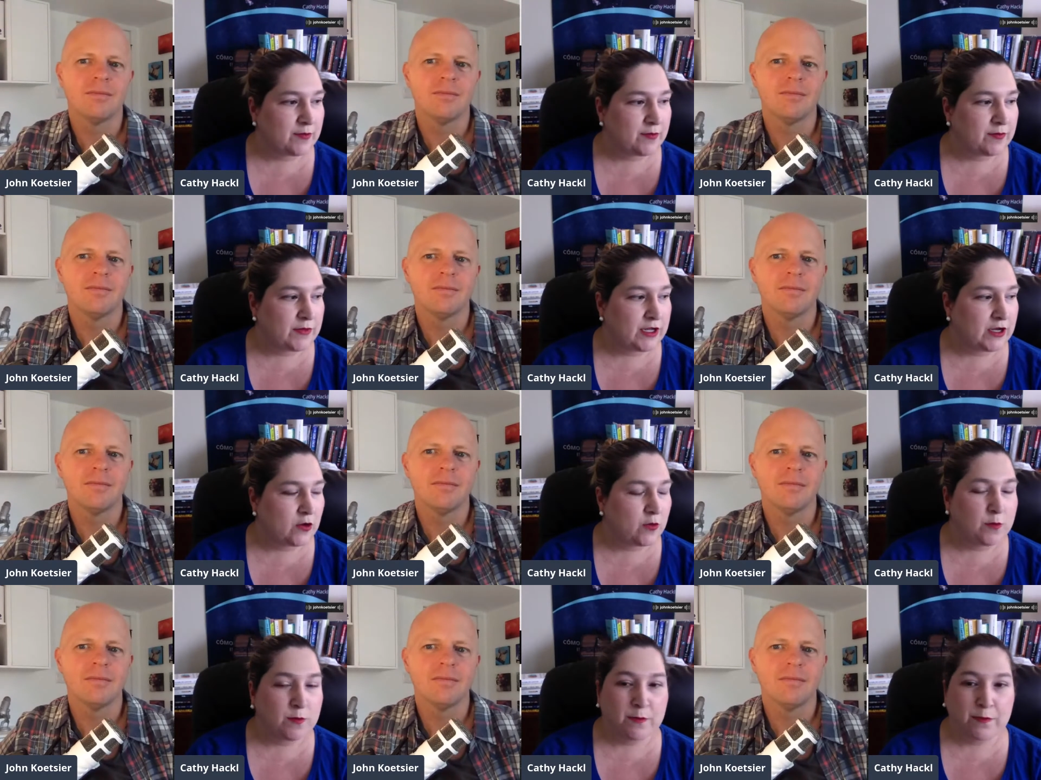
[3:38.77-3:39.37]
Speaker 1: you
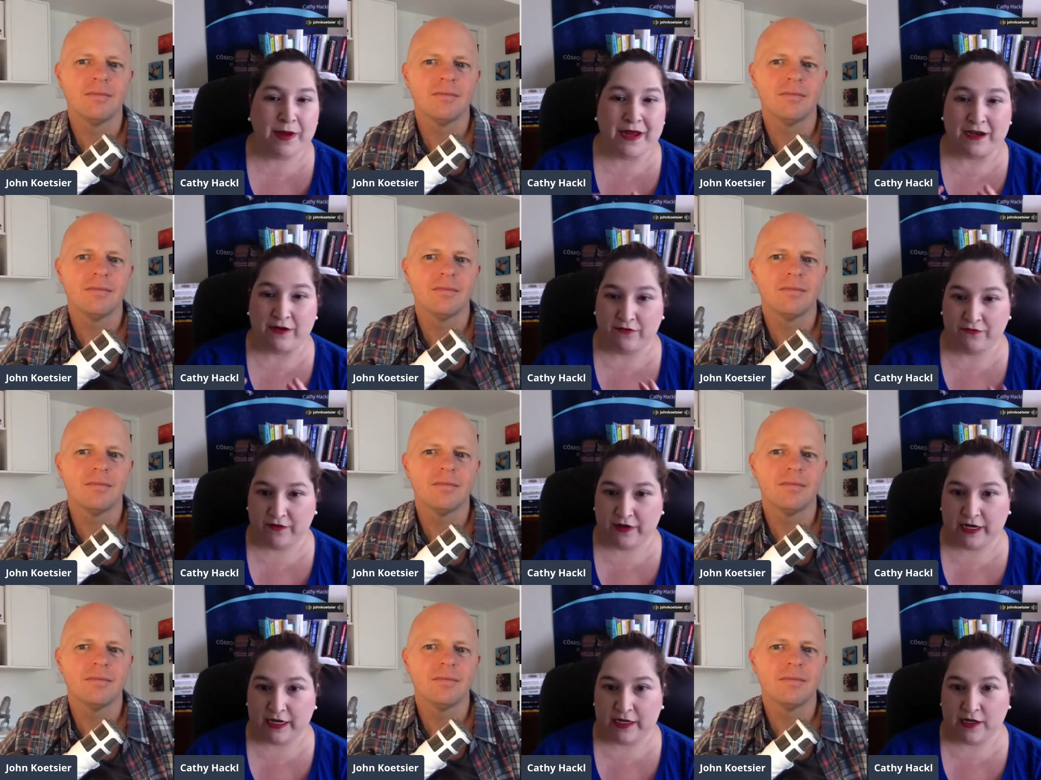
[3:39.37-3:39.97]
know,
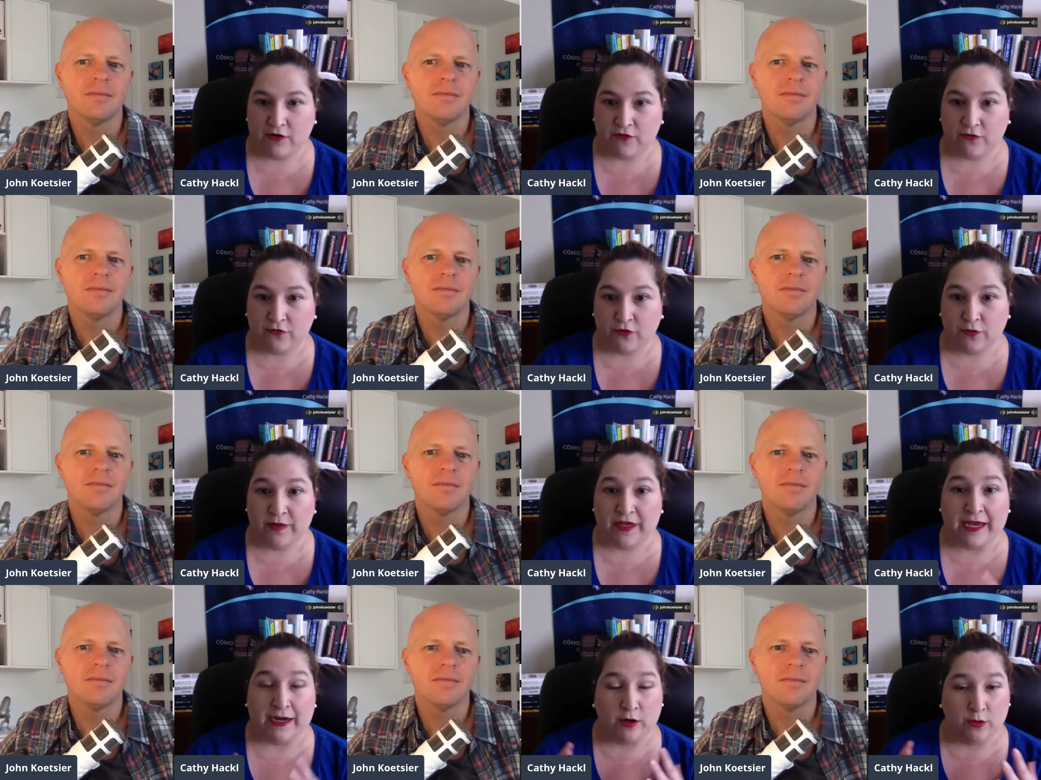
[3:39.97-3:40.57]
benefiting
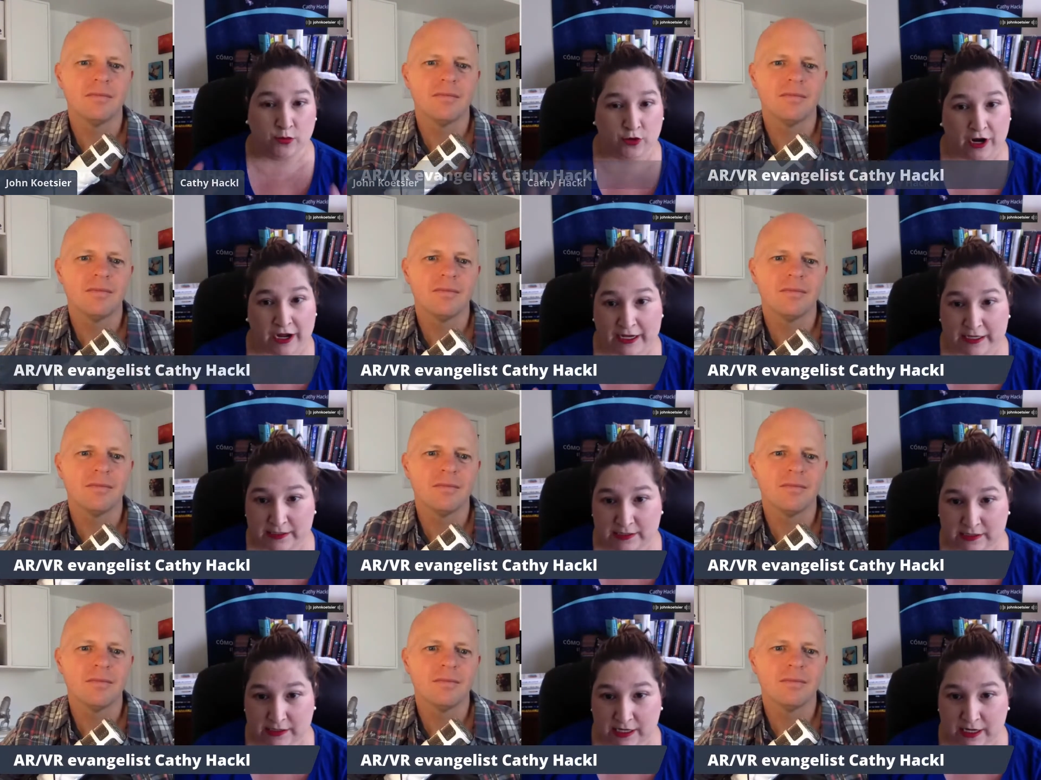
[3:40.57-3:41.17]
from the
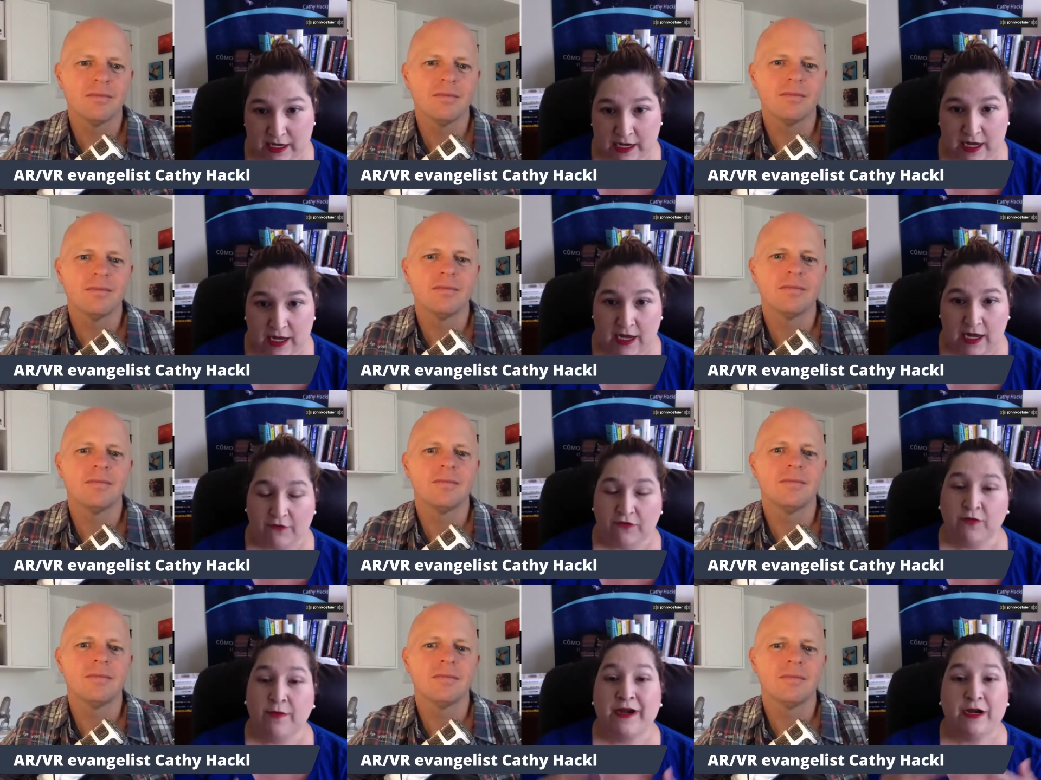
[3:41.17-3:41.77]
enterprise,
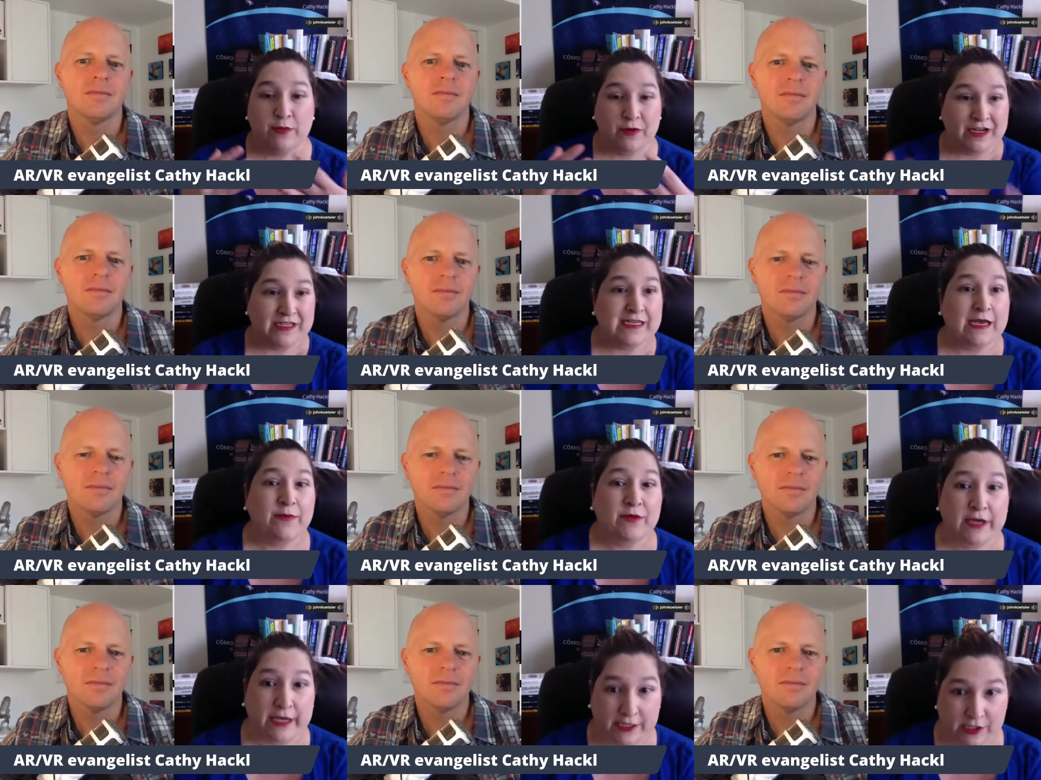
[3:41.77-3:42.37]
uh, from enterprise
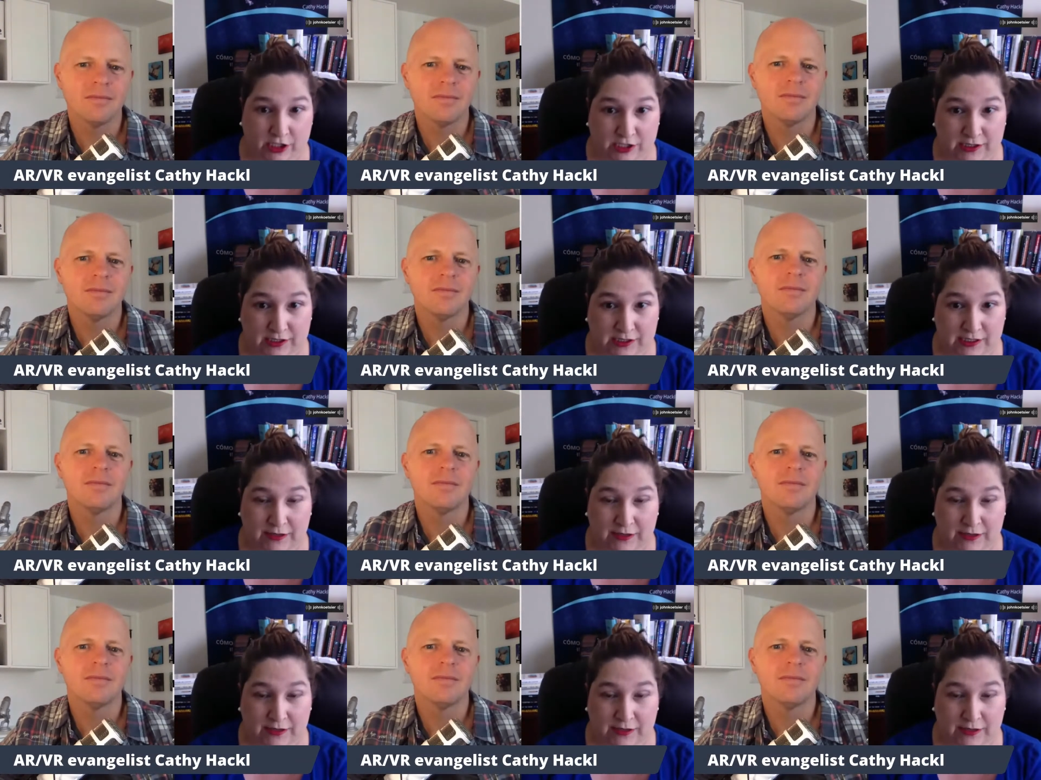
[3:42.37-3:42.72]
applications.